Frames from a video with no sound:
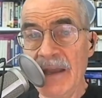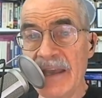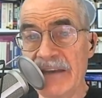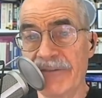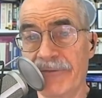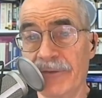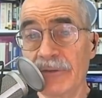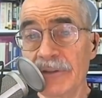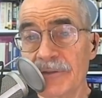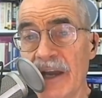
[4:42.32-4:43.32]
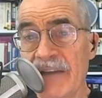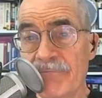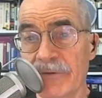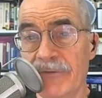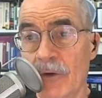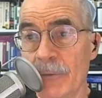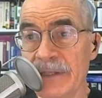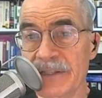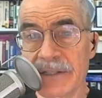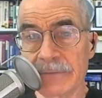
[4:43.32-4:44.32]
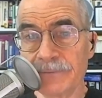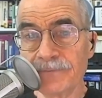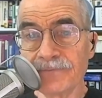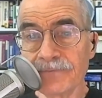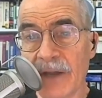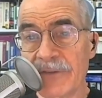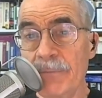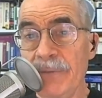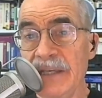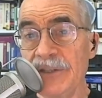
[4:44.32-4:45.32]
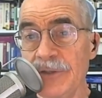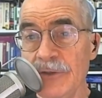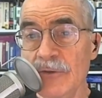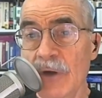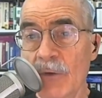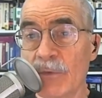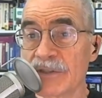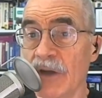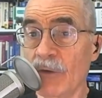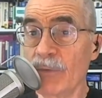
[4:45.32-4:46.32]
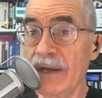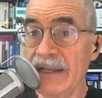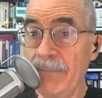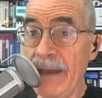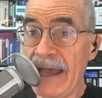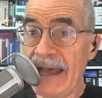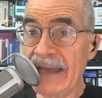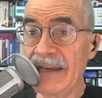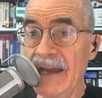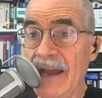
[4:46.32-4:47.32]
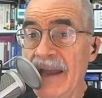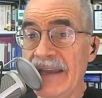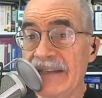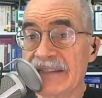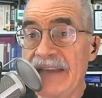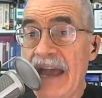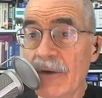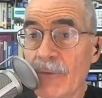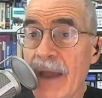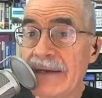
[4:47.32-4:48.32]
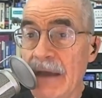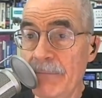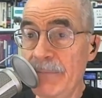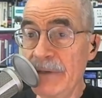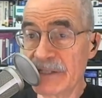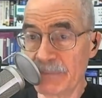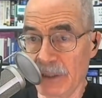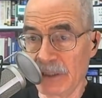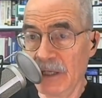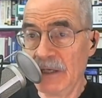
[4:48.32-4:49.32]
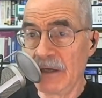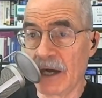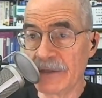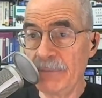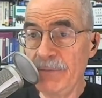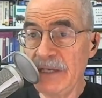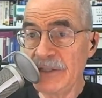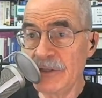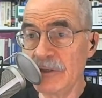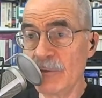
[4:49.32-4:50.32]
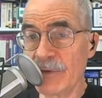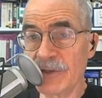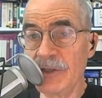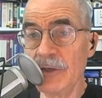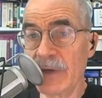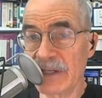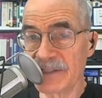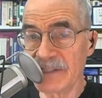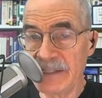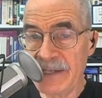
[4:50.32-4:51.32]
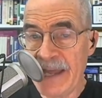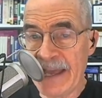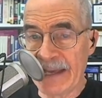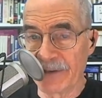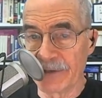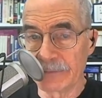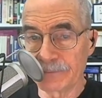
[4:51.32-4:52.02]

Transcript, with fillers: If full drive performance of the P2 was already bad, it's downright abysmal on the P2 with QLC NAND.